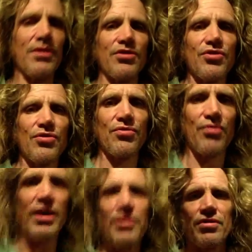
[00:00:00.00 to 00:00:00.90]

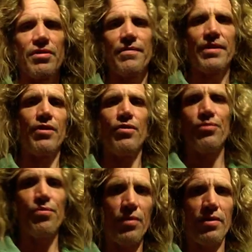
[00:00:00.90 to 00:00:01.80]
structure of the
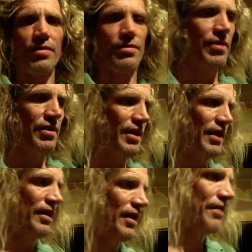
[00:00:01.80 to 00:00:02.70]
old world,
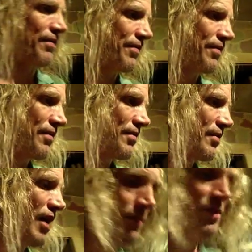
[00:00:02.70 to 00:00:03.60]
and that if
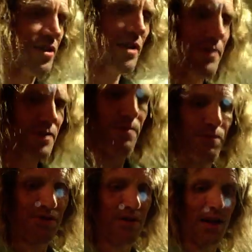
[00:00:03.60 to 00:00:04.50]
Thomas Jefferson
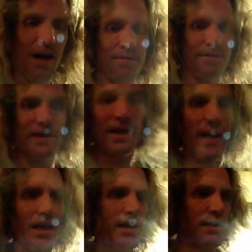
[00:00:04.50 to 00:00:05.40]
was alive
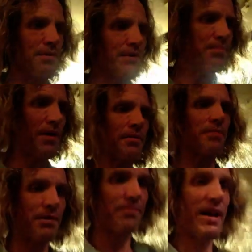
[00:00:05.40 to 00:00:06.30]
today, he would
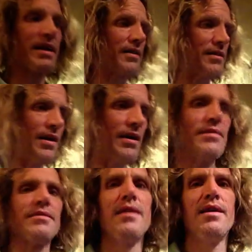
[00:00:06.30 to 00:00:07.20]
probably
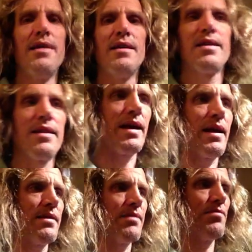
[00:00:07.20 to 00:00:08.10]
recognize
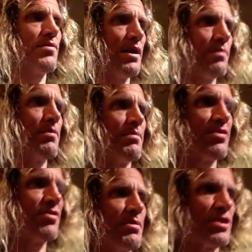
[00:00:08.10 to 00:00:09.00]
that it would be
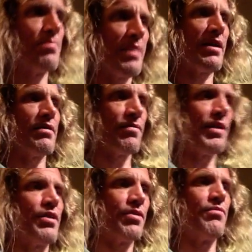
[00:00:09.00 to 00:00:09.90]
so much better if we could